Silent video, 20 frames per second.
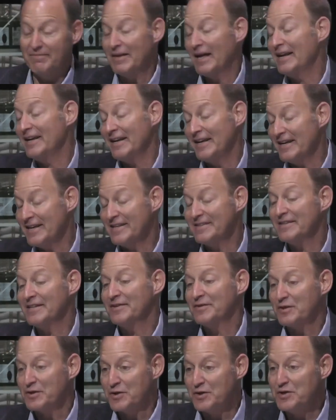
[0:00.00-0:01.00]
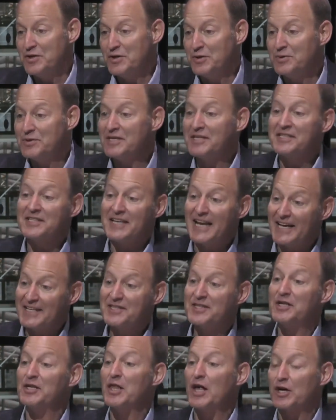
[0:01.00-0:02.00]
and it, it, good news is it has
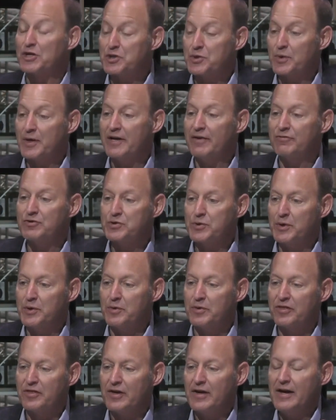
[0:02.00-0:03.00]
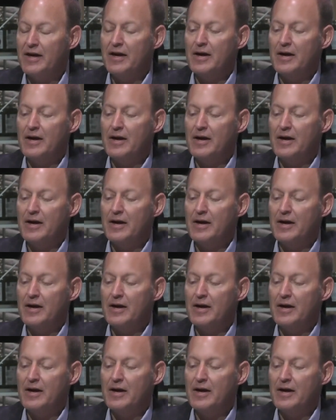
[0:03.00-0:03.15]
the luxury of truth.